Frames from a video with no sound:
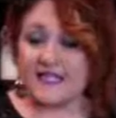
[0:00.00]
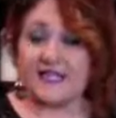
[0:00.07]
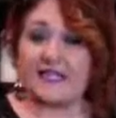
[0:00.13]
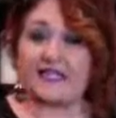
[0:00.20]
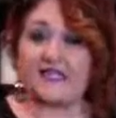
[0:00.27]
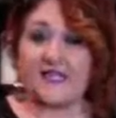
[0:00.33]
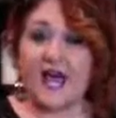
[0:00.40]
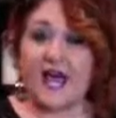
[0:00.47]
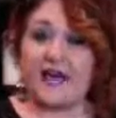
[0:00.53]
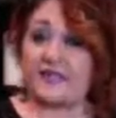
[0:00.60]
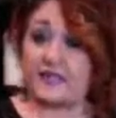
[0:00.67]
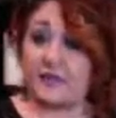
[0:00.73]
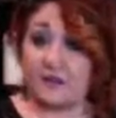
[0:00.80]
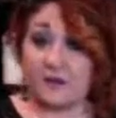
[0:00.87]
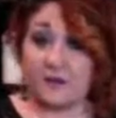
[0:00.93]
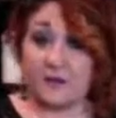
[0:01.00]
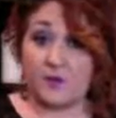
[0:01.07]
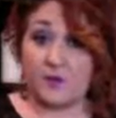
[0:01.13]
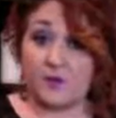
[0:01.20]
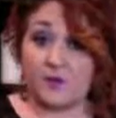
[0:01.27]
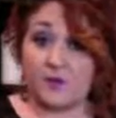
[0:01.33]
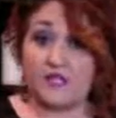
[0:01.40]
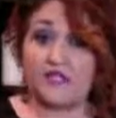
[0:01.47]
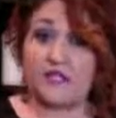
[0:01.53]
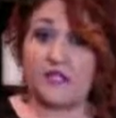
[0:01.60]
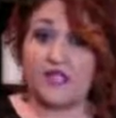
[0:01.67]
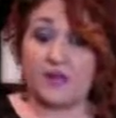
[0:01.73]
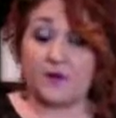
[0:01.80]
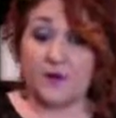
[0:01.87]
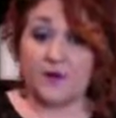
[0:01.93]
is that we pull it
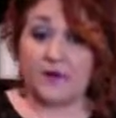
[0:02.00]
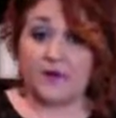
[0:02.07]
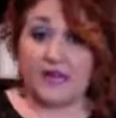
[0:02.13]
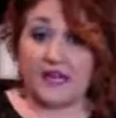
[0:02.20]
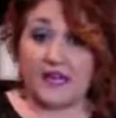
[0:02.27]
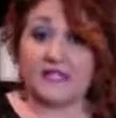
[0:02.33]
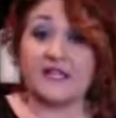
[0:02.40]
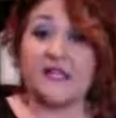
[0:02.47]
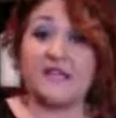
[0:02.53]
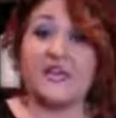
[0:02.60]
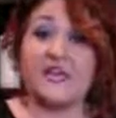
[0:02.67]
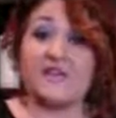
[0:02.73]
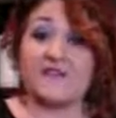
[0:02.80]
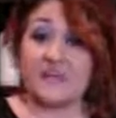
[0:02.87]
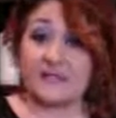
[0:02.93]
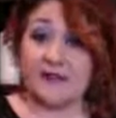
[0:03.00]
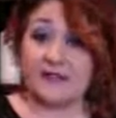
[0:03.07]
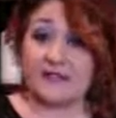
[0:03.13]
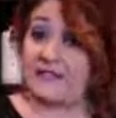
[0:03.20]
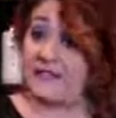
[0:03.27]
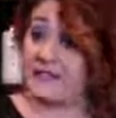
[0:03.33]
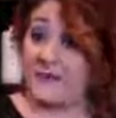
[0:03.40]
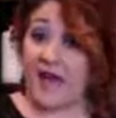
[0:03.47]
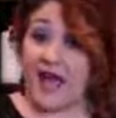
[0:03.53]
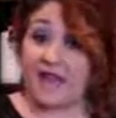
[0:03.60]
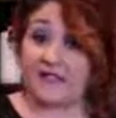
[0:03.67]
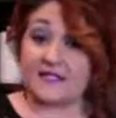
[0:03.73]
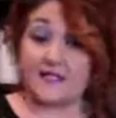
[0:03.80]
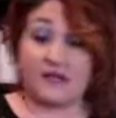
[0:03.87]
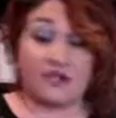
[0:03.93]
like a rubber band. If it bounces back,
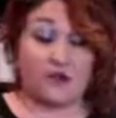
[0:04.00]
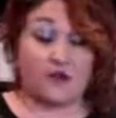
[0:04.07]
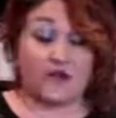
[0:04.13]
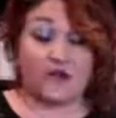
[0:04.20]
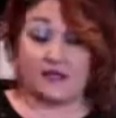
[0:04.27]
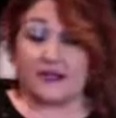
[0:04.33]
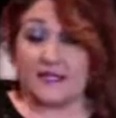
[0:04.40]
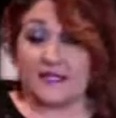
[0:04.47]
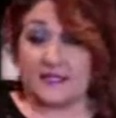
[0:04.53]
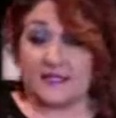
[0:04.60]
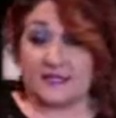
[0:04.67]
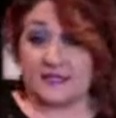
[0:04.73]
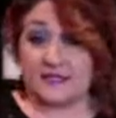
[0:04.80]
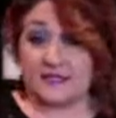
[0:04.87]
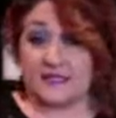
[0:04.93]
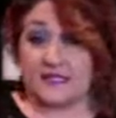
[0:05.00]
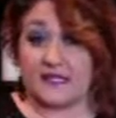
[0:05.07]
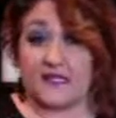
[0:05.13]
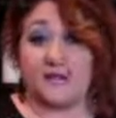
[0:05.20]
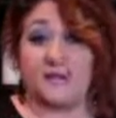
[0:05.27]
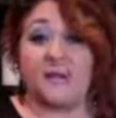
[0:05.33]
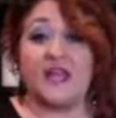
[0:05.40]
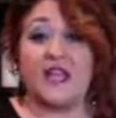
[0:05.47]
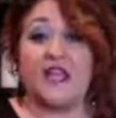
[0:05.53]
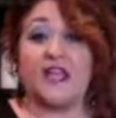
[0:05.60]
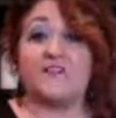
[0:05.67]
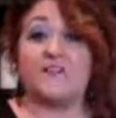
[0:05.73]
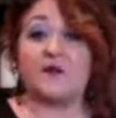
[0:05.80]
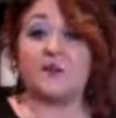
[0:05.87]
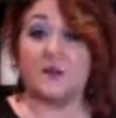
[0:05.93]
it's got great elasticity.
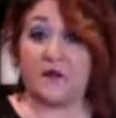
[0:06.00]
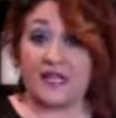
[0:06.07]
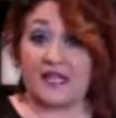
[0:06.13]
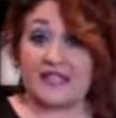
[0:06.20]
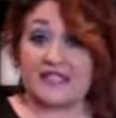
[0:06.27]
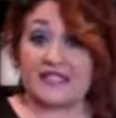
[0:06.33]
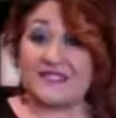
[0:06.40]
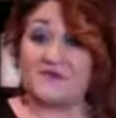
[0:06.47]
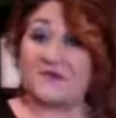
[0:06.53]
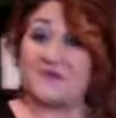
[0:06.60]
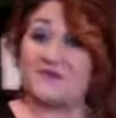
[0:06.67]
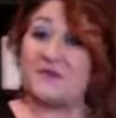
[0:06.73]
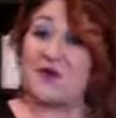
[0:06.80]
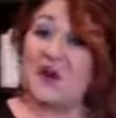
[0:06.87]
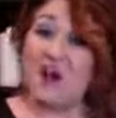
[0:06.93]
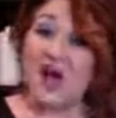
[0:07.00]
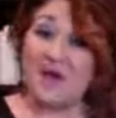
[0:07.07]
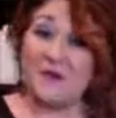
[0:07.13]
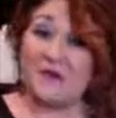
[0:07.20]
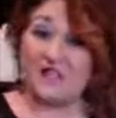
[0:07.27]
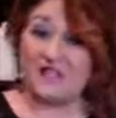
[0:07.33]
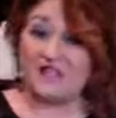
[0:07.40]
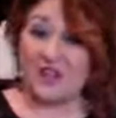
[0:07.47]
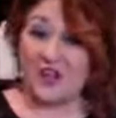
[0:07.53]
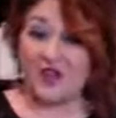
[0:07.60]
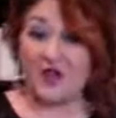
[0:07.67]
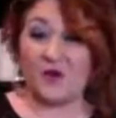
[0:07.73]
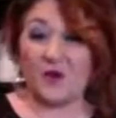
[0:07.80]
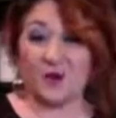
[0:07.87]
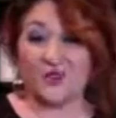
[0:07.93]
If it breaks, probably not
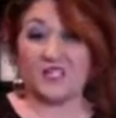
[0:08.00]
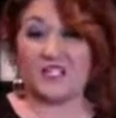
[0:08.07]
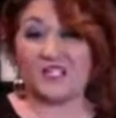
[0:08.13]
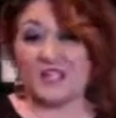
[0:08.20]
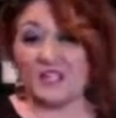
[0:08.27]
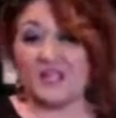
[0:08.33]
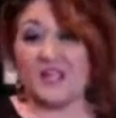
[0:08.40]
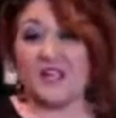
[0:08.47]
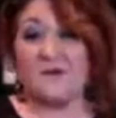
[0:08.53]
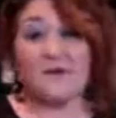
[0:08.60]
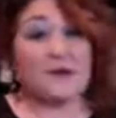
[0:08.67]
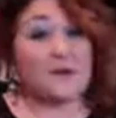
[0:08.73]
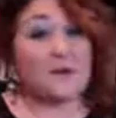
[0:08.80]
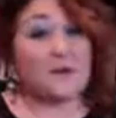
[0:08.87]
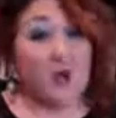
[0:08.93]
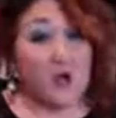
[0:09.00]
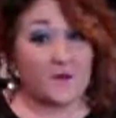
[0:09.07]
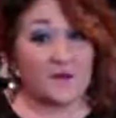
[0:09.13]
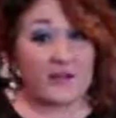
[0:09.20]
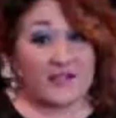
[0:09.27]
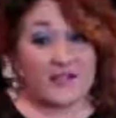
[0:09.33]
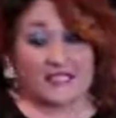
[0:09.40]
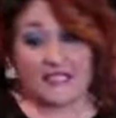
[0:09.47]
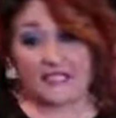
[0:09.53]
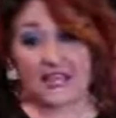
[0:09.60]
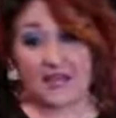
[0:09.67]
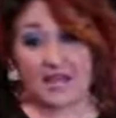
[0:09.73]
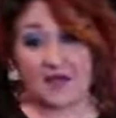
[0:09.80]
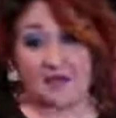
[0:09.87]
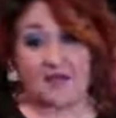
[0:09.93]
going to want to maybe perm that at the
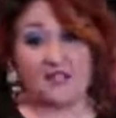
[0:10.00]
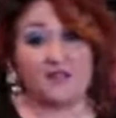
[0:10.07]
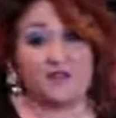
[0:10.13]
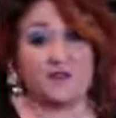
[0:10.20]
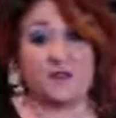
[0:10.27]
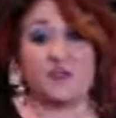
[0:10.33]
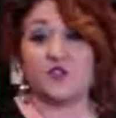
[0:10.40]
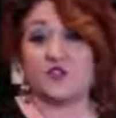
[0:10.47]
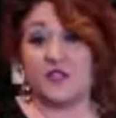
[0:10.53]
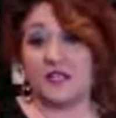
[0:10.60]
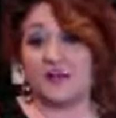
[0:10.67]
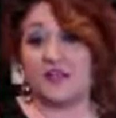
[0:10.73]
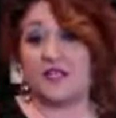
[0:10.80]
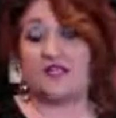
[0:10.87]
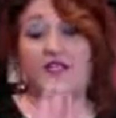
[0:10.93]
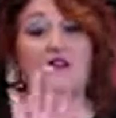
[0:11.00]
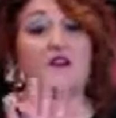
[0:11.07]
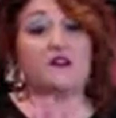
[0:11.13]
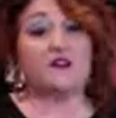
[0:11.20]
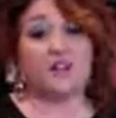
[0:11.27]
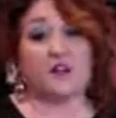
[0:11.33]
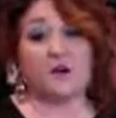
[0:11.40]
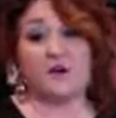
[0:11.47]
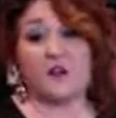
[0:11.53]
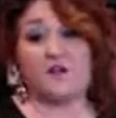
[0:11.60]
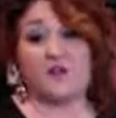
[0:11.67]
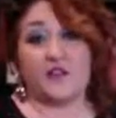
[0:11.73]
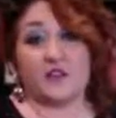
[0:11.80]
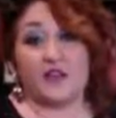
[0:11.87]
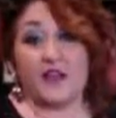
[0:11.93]
time. Give them a treatment, let them live
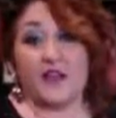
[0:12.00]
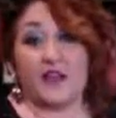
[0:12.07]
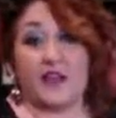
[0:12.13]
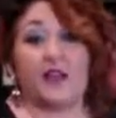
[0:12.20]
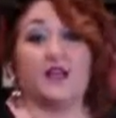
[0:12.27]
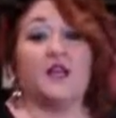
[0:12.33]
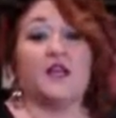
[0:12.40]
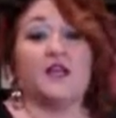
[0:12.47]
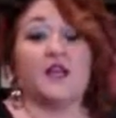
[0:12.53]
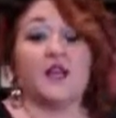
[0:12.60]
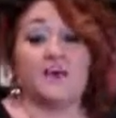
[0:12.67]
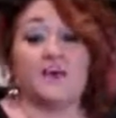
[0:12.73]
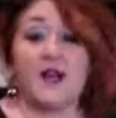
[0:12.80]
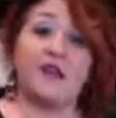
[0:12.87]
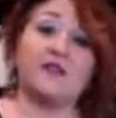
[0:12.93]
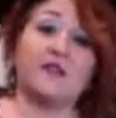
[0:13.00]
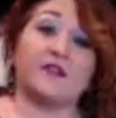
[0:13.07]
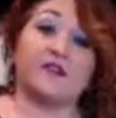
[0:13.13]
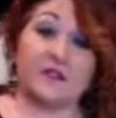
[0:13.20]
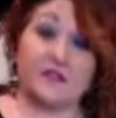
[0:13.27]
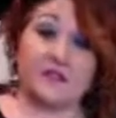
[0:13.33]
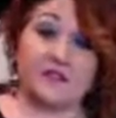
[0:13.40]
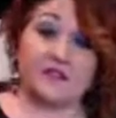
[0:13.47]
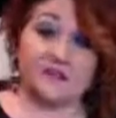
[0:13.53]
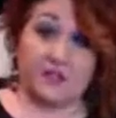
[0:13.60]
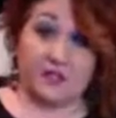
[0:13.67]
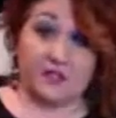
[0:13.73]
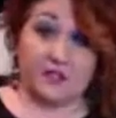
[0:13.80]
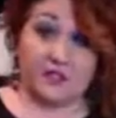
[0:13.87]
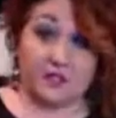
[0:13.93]
on their hair, come back when their hair's
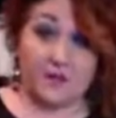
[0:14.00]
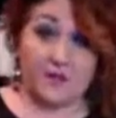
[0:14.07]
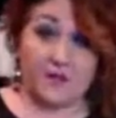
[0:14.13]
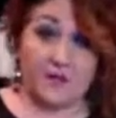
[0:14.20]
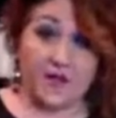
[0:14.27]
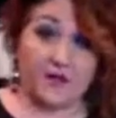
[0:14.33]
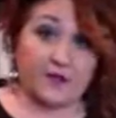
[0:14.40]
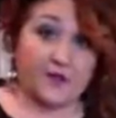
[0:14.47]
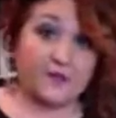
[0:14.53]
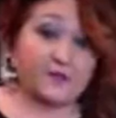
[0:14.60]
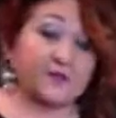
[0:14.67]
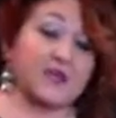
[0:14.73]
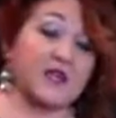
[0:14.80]
feeling a little bit better.